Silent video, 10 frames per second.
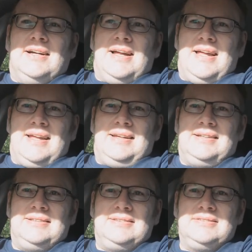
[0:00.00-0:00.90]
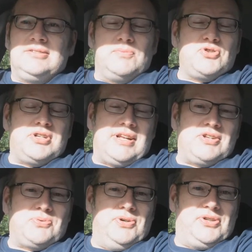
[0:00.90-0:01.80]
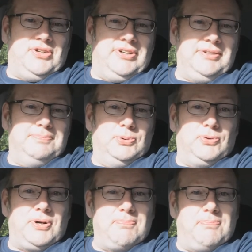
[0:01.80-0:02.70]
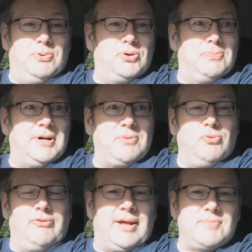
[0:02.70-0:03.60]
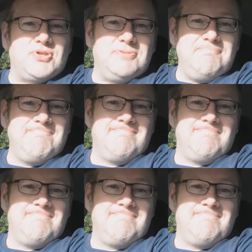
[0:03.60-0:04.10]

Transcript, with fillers: I'm just a down to earth guy, born and bred in Wolverhampton,